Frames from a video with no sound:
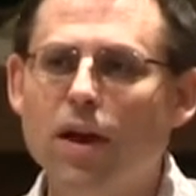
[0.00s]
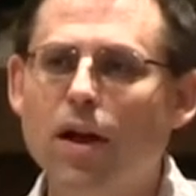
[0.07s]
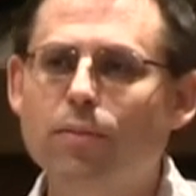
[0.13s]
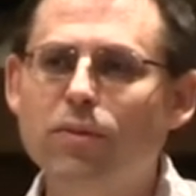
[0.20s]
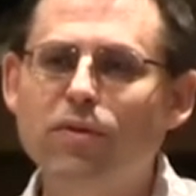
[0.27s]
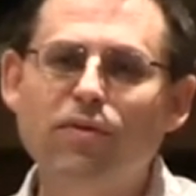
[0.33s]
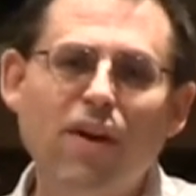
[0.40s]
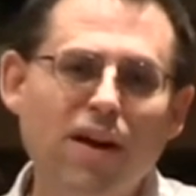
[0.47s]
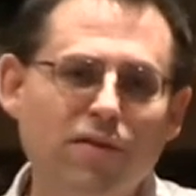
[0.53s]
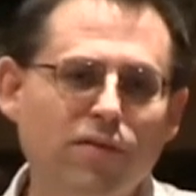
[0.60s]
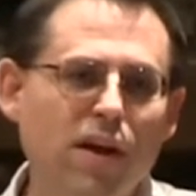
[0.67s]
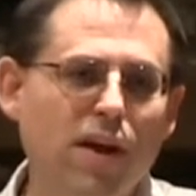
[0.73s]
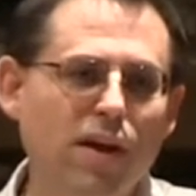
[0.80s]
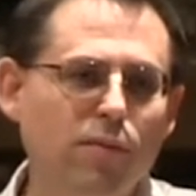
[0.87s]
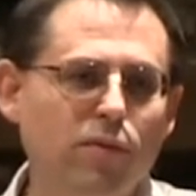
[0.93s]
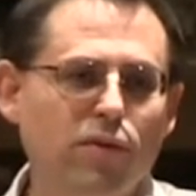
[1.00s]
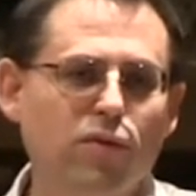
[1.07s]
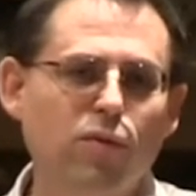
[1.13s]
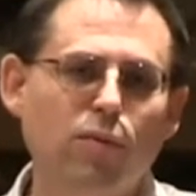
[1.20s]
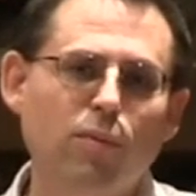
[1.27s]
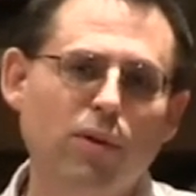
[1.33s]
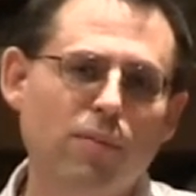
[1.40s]
up to five times the
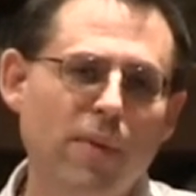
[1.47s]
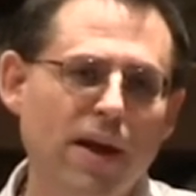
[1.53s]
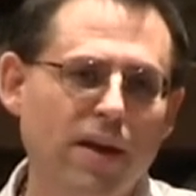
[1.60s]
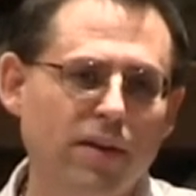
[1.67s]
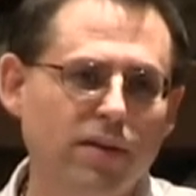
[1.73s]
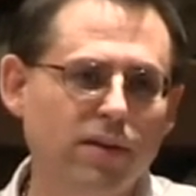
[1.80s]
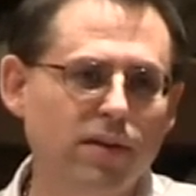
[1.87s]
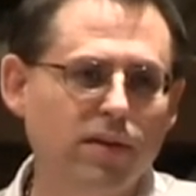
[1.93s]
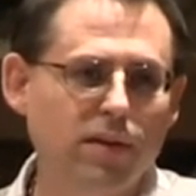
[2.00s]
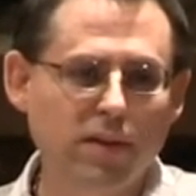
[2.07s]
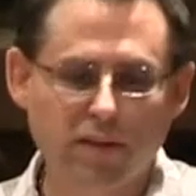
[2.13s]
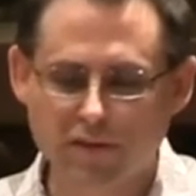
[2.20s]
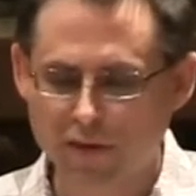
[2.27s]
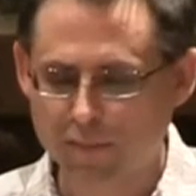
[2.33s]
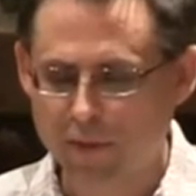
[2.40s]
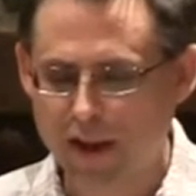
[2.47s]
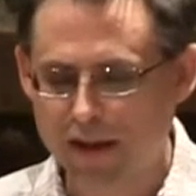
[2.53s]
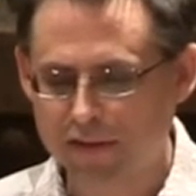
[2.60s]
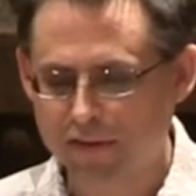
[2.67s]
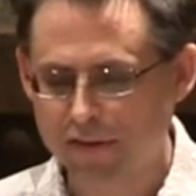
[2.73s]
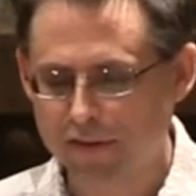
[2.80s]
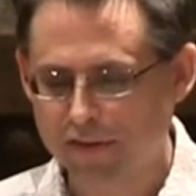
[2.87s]
normal amount in some
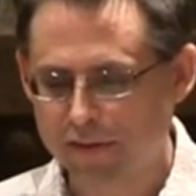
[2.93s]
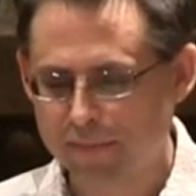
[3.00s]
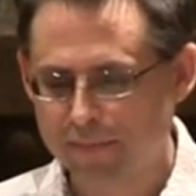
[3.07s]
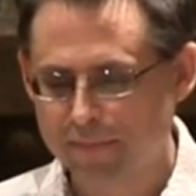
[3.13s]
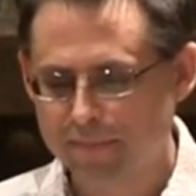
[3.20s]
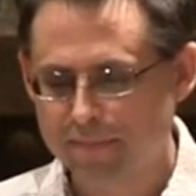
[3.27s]
cases.